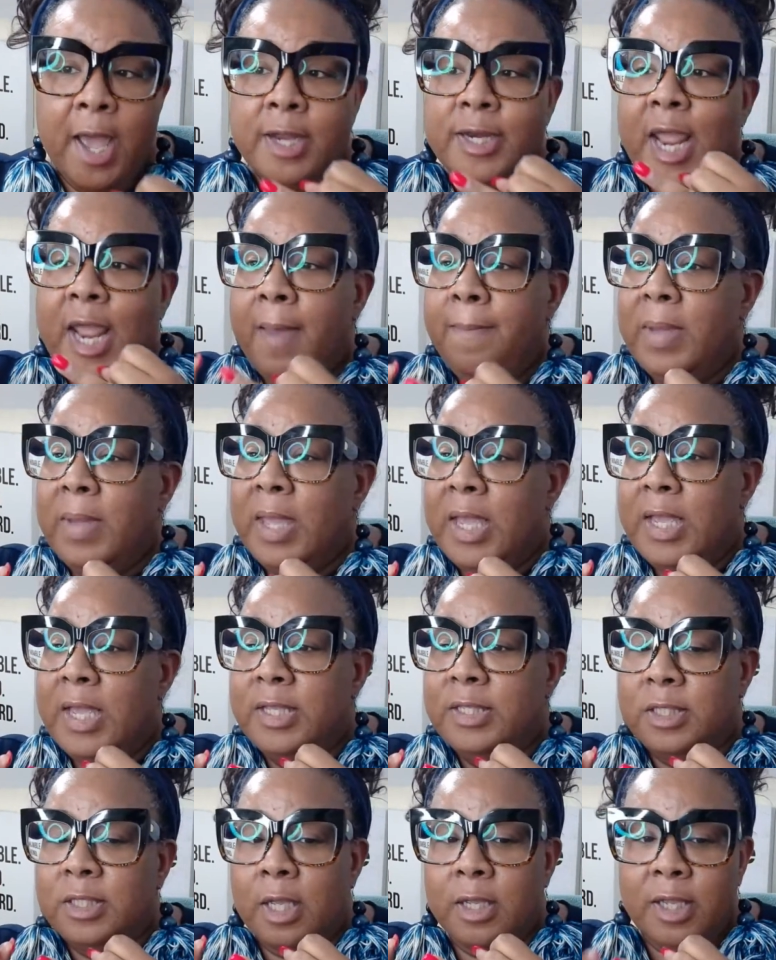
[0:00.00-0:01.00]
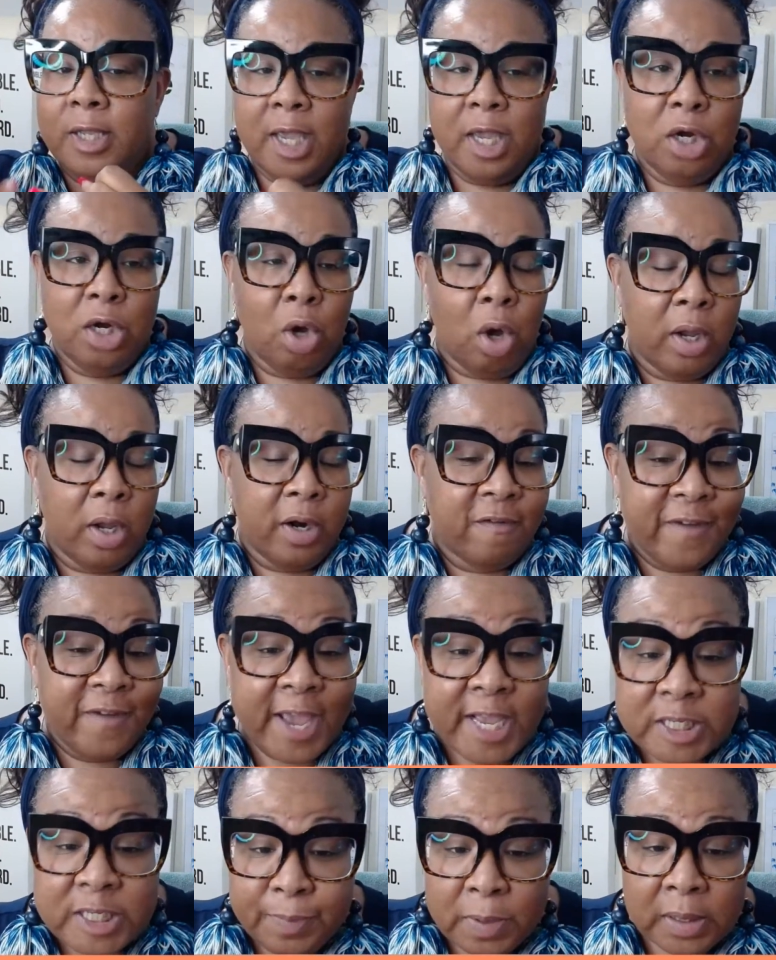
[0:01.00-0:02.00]
That means getting on a
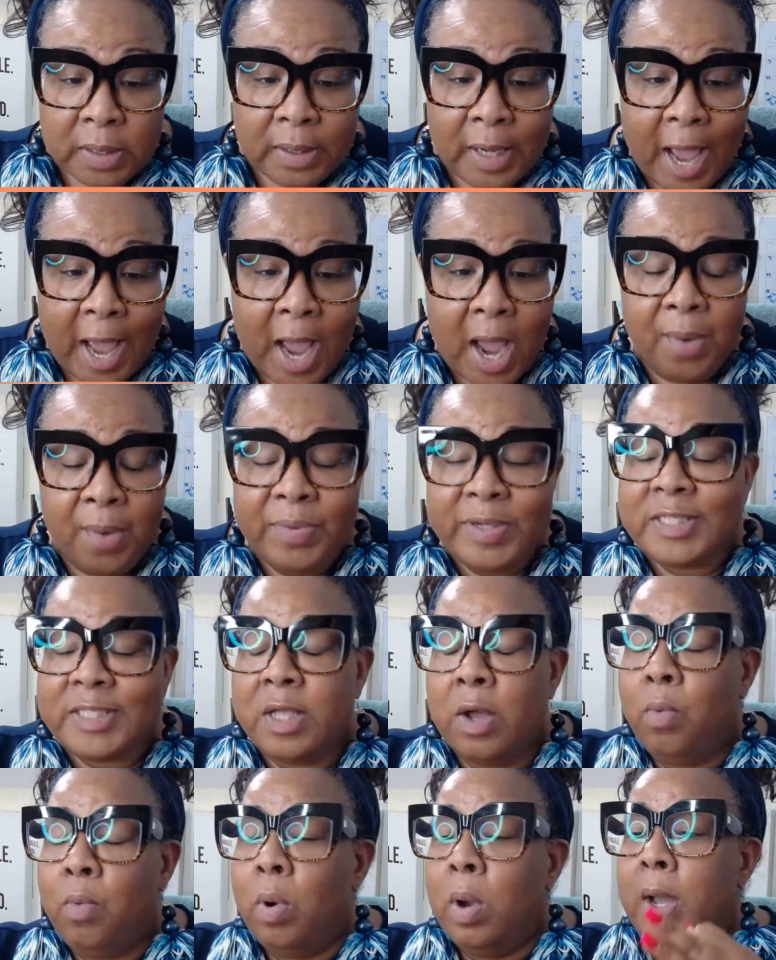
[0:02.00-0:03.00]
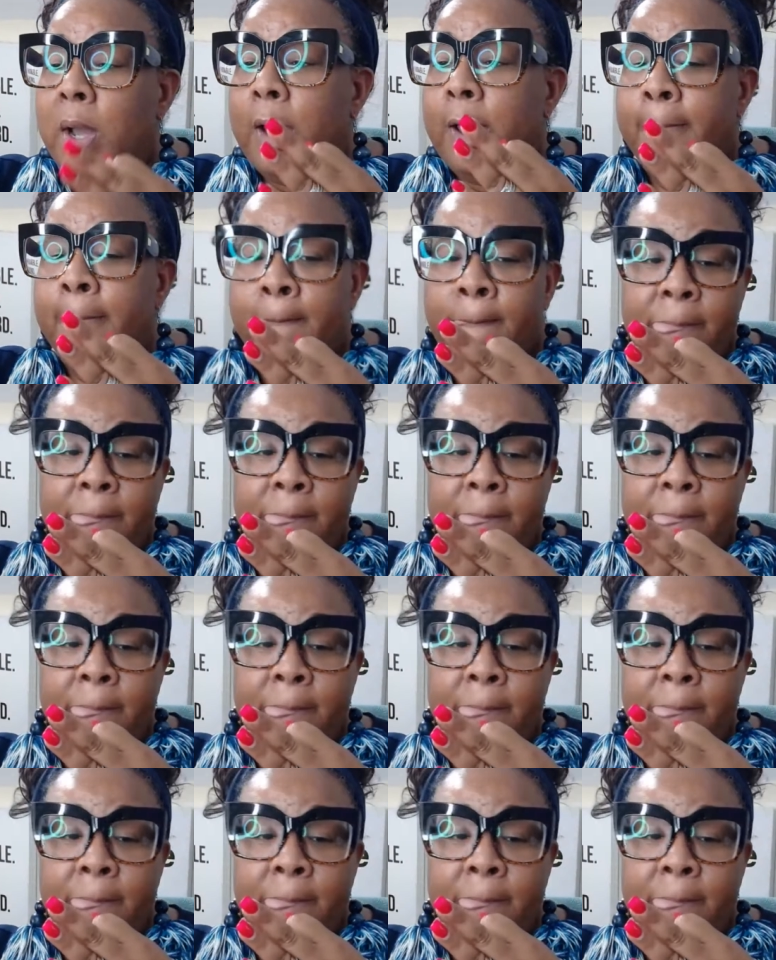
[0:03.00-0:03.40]
Facebook Live with someone.